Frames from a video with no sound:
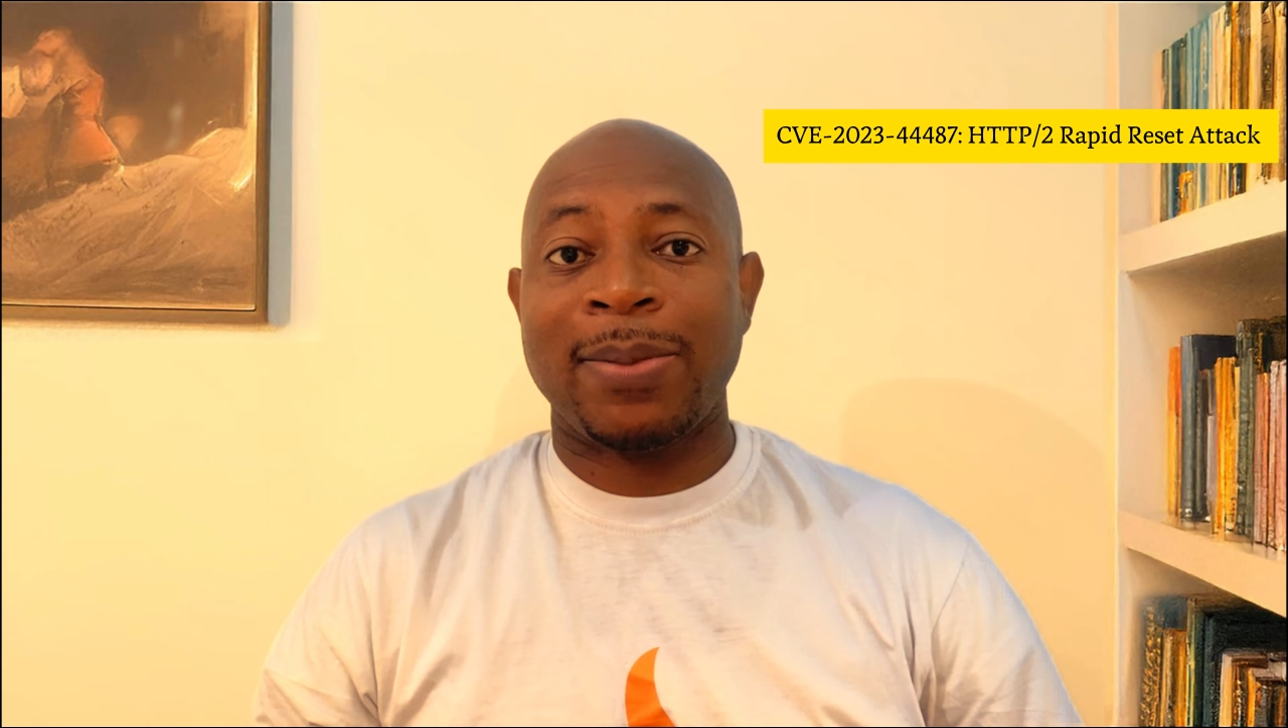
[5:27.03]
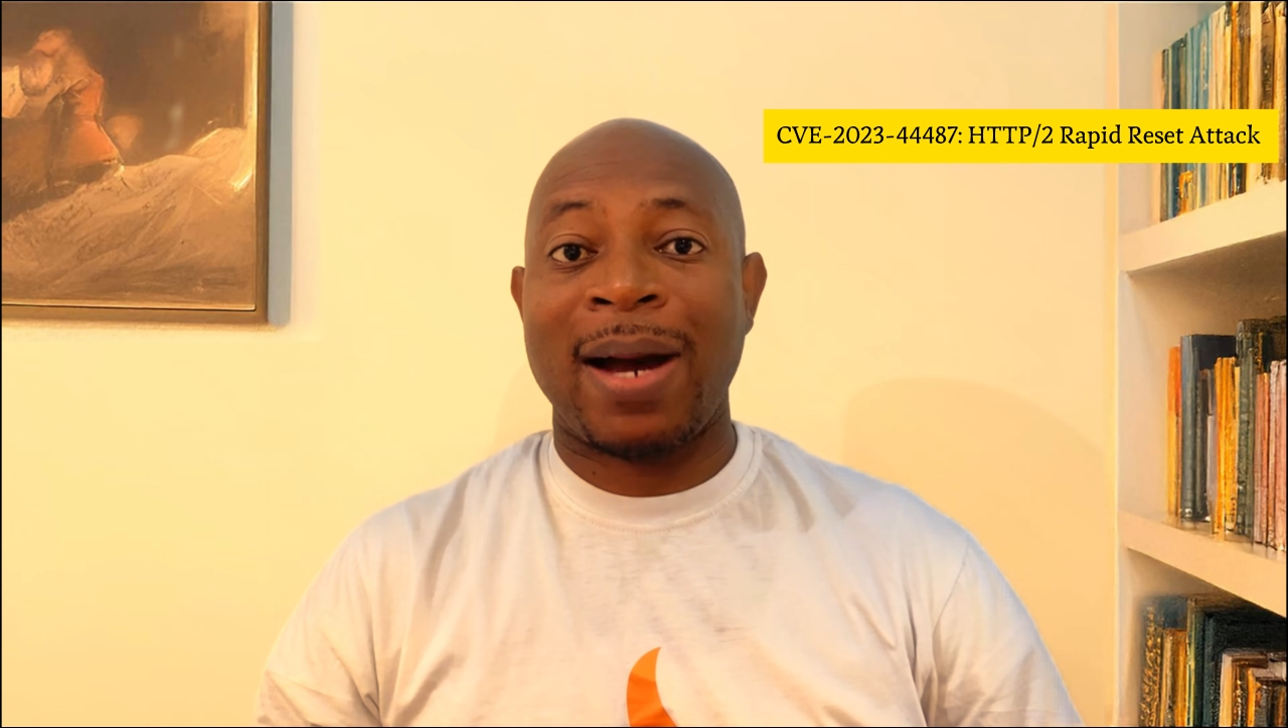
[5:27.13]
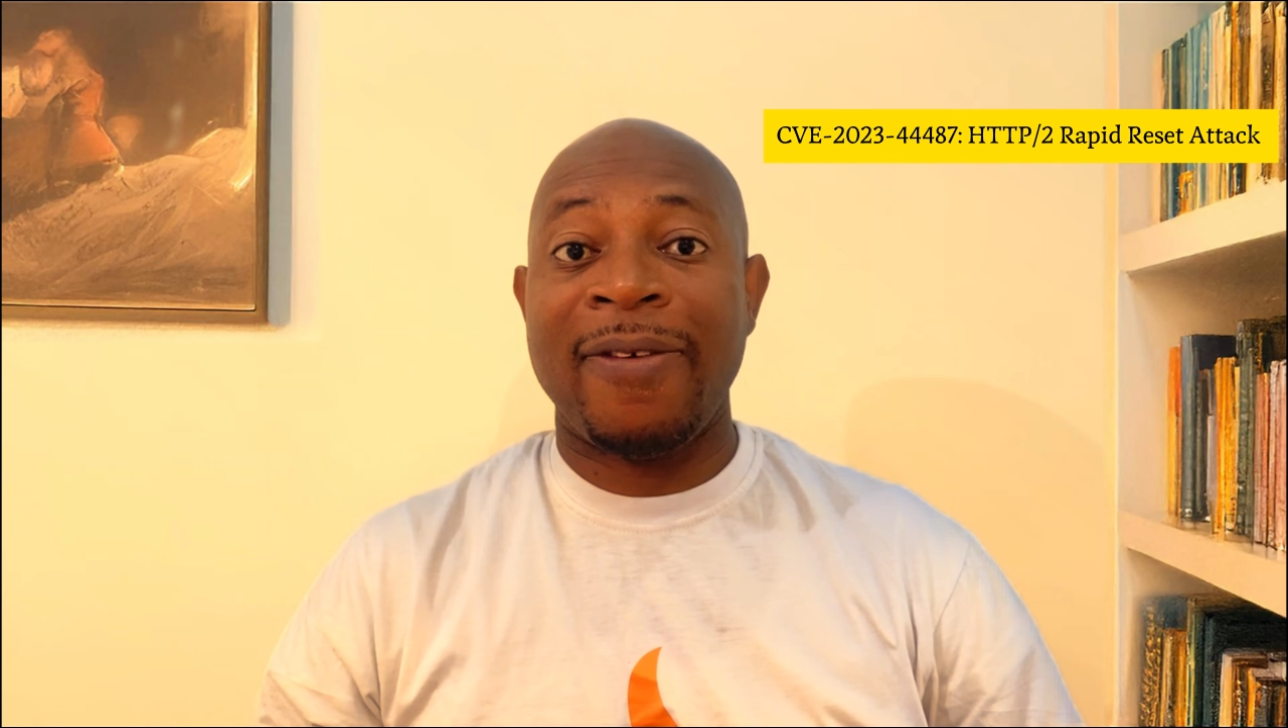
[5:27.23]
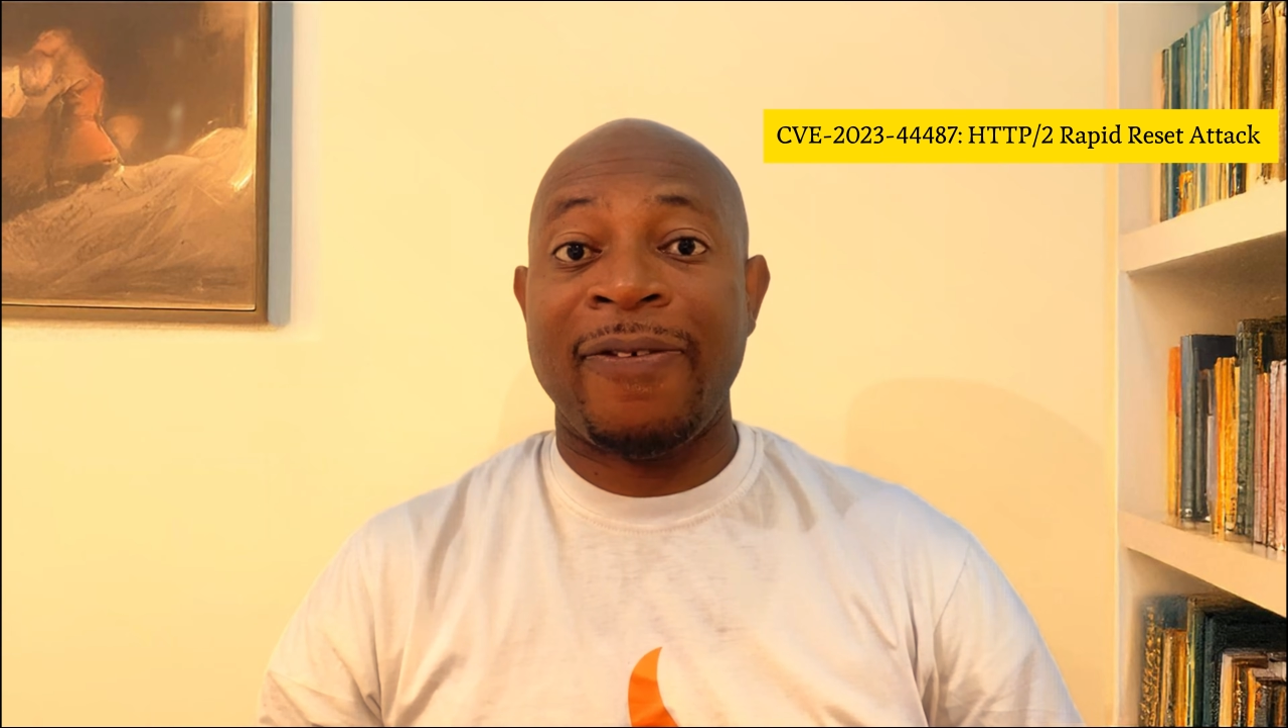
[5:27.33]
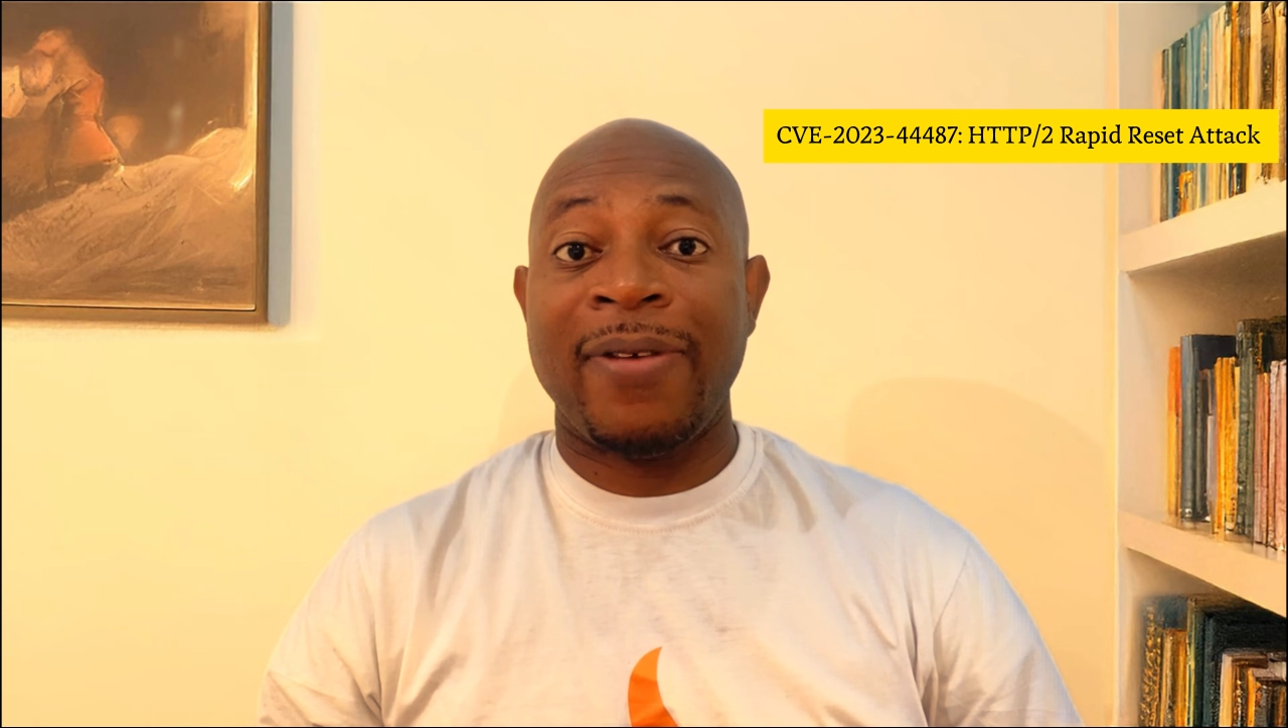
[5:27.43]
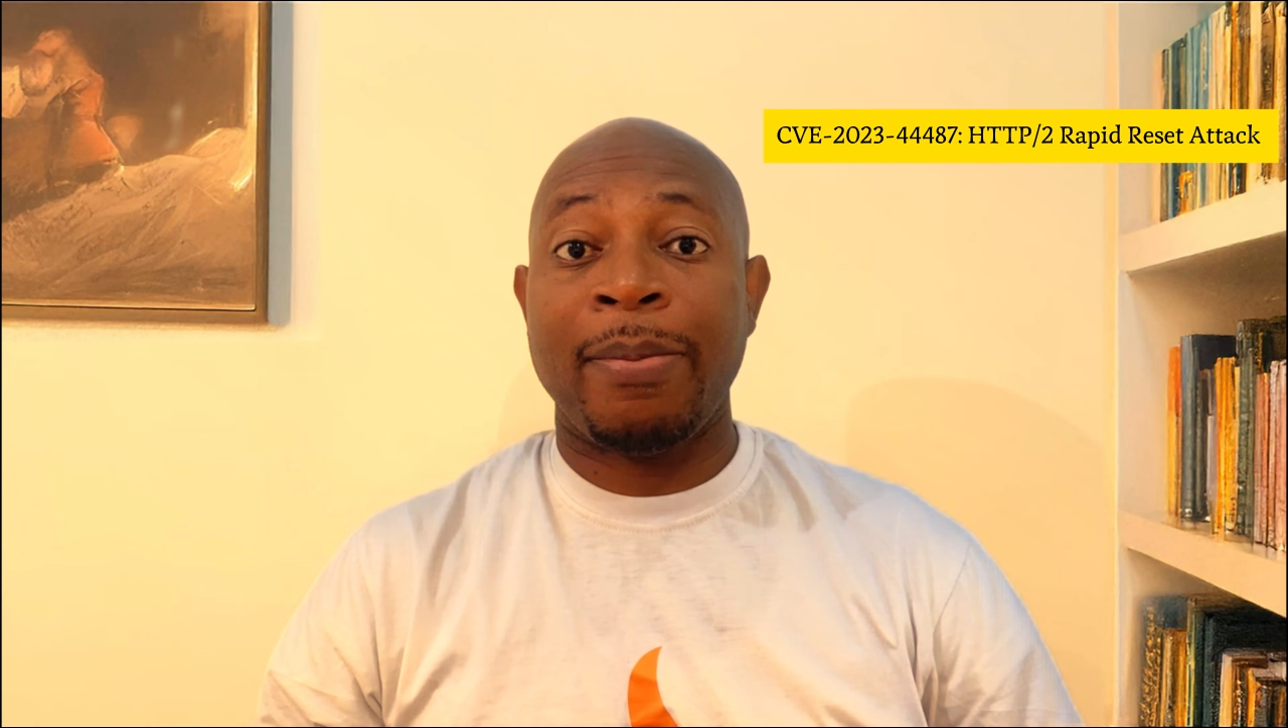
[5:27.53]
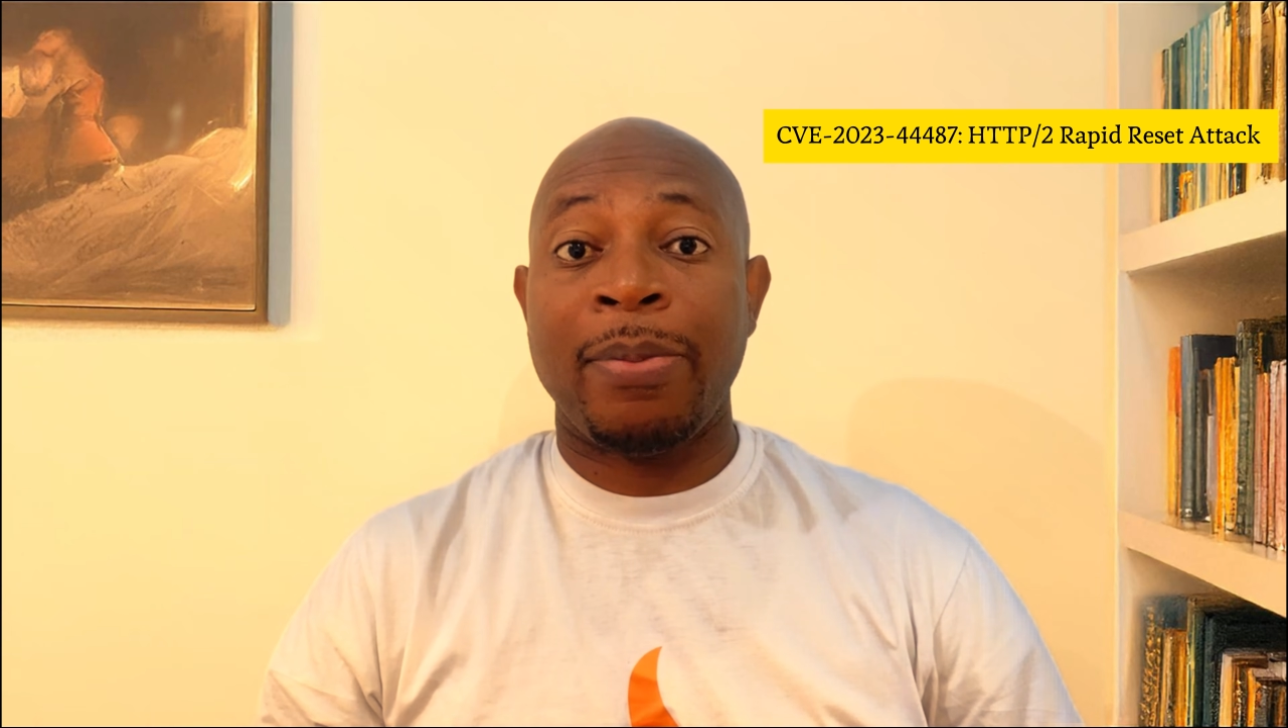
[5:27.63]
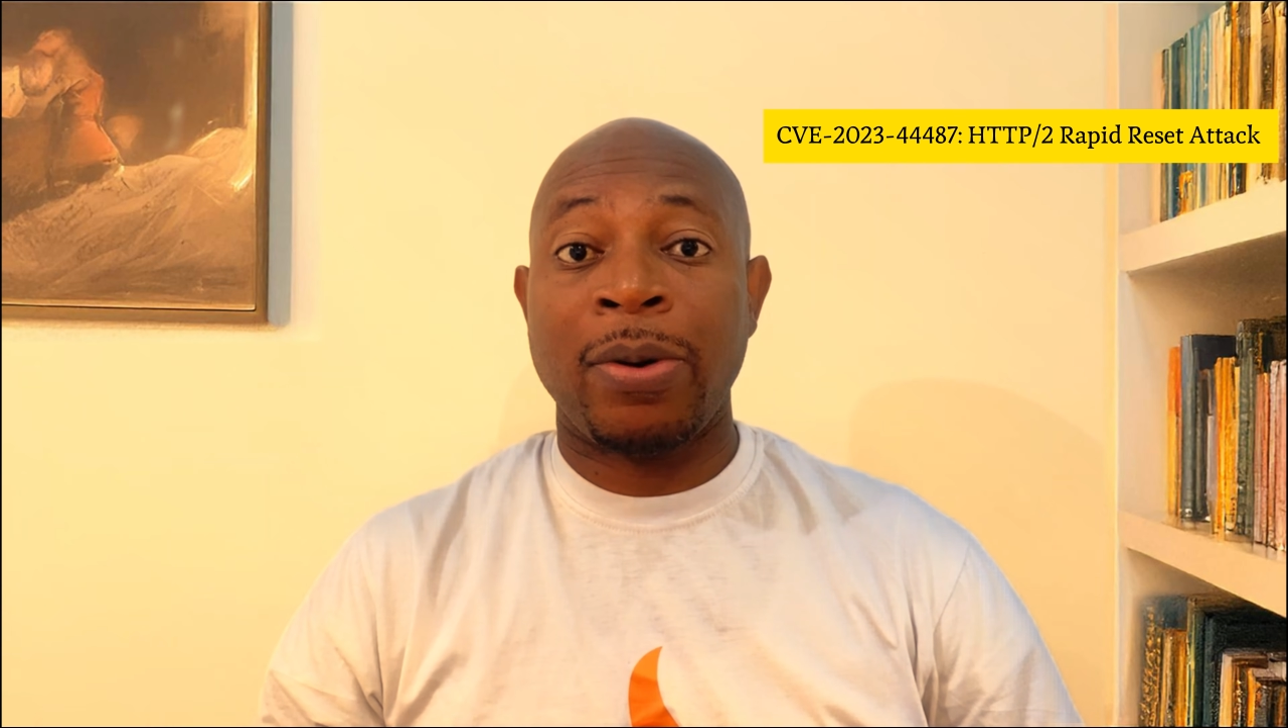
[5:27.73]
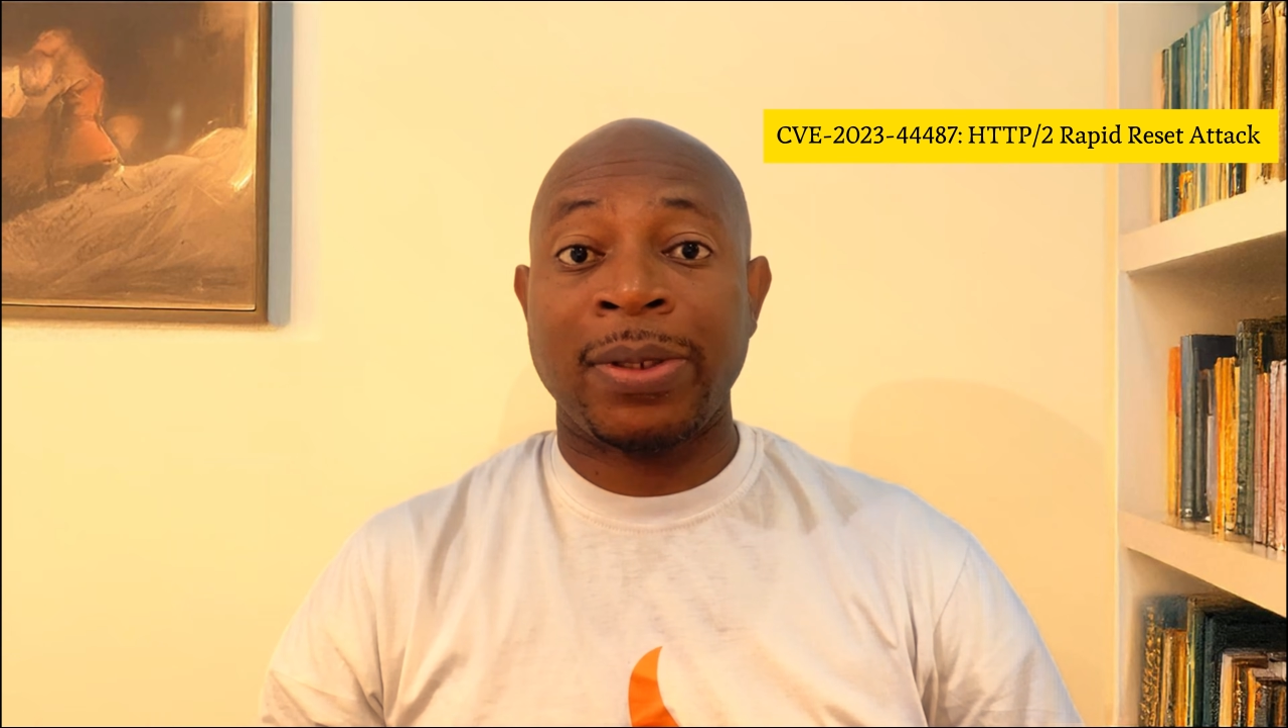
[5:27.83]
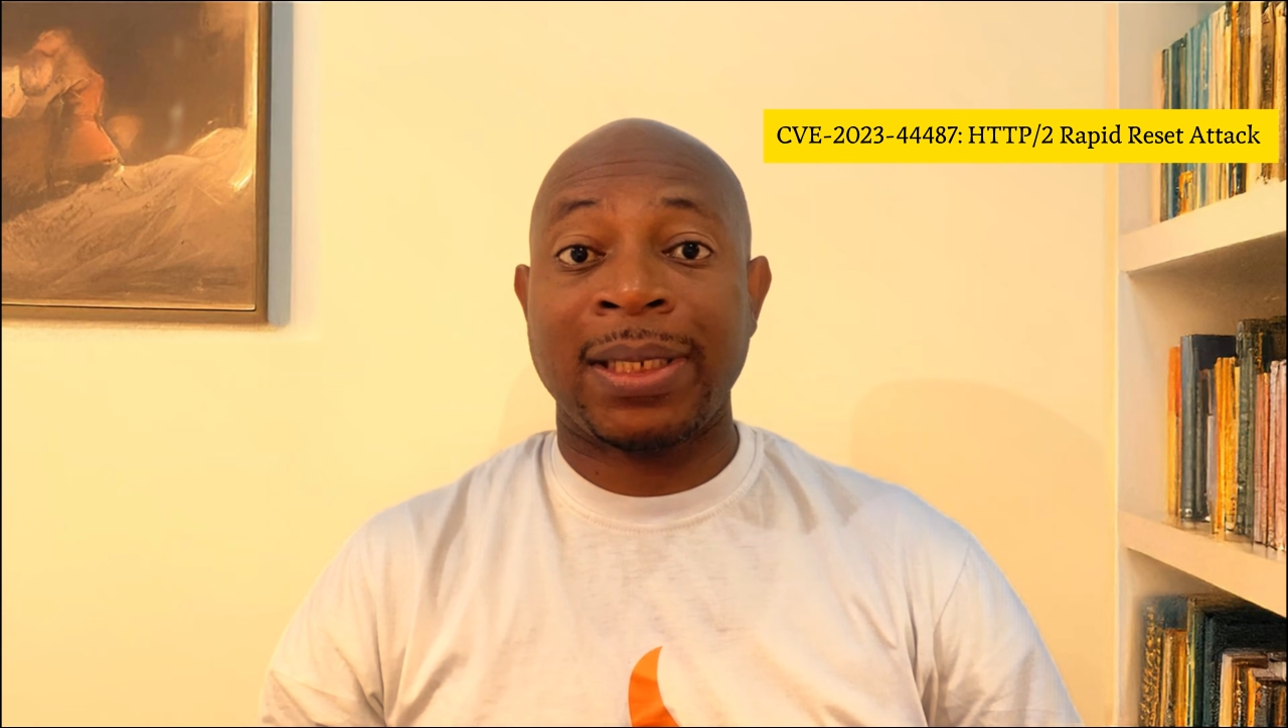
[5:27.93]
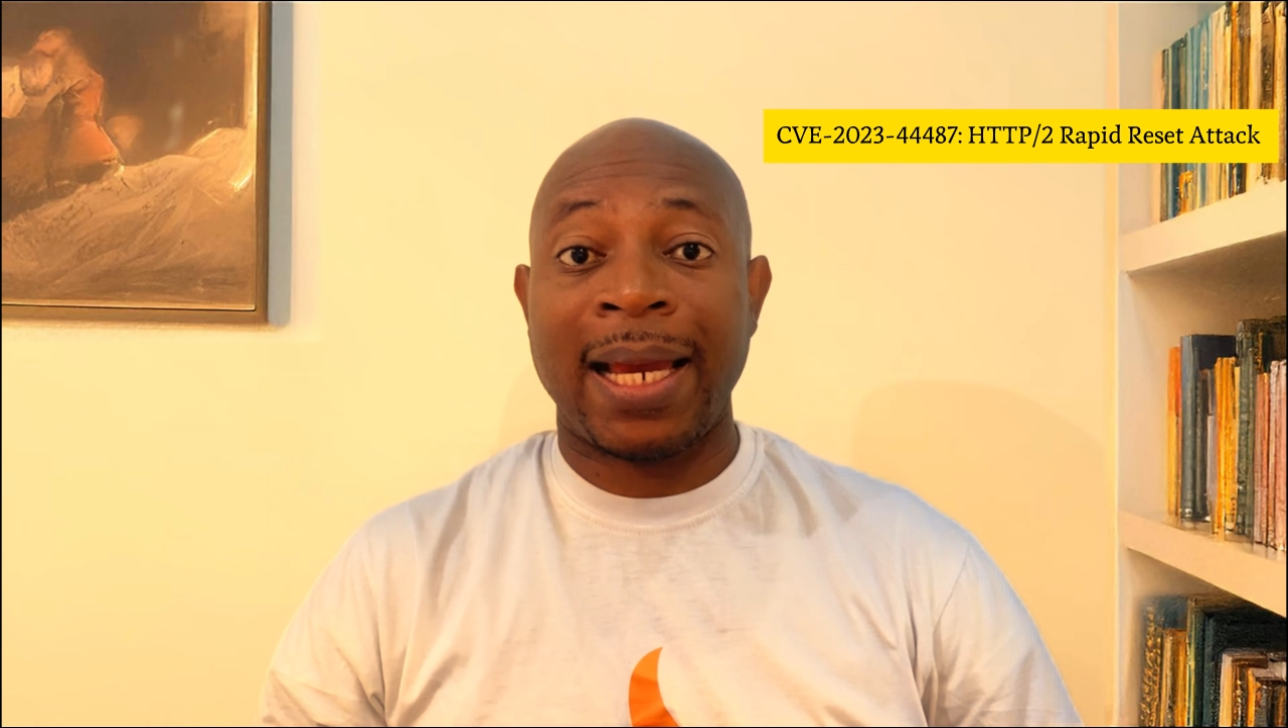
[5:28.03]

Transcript: by verbose